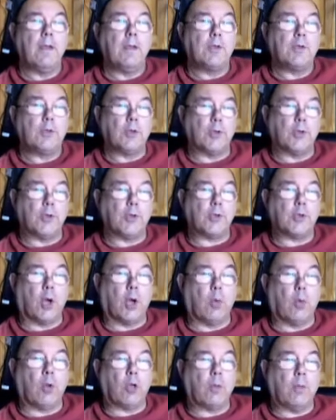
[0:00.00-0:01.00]
So the
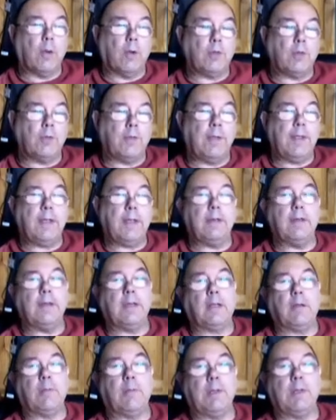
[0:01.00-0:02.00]
stock will come out of here,
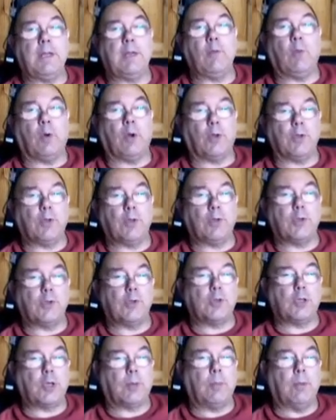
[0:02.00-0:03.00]
it'll be dewatered
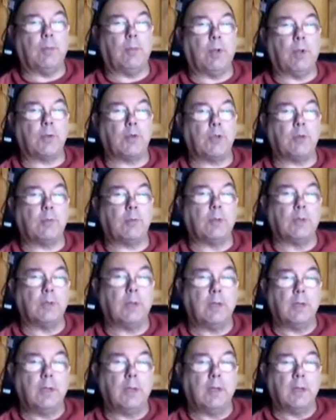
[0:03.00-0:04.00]
top and bottom,
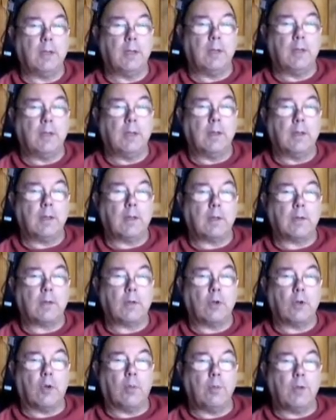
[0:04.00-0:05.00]

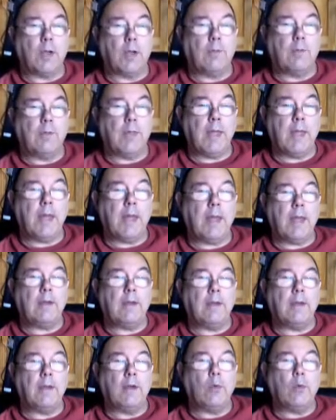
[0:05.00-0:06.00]
come down there
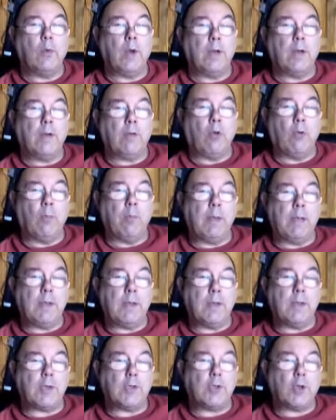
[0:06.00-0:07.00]
where it will meet
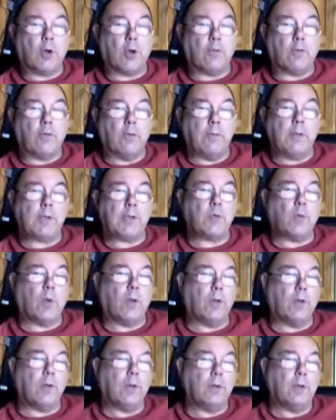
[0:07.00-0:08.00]
the stock from this
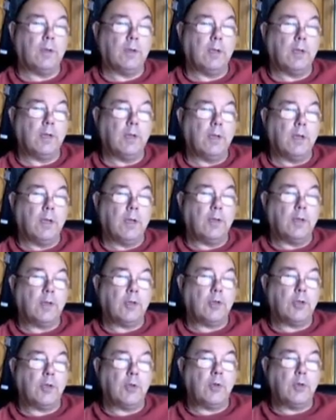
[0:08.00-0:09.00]
one. The
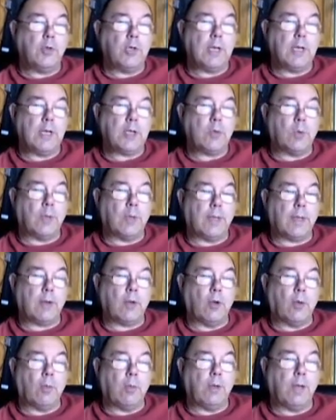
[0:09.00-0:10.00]
two sheets will then
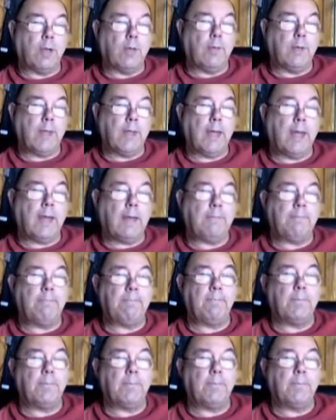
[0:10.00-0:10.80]
come down there.